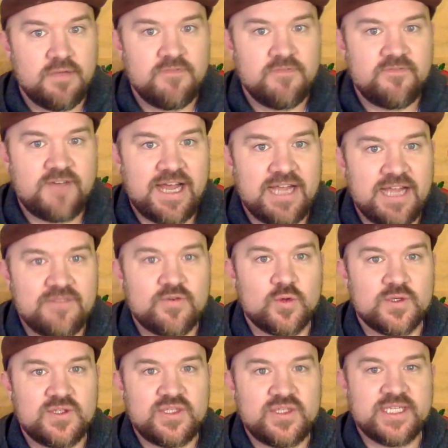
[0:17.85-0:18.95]
5 or
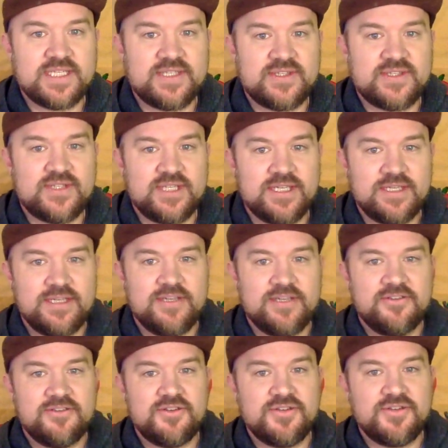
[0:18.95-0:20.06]
6
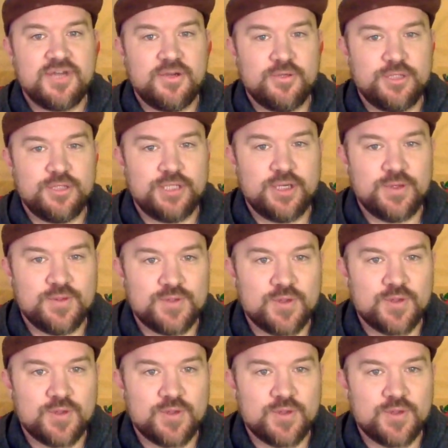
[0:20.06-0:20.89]
no-shows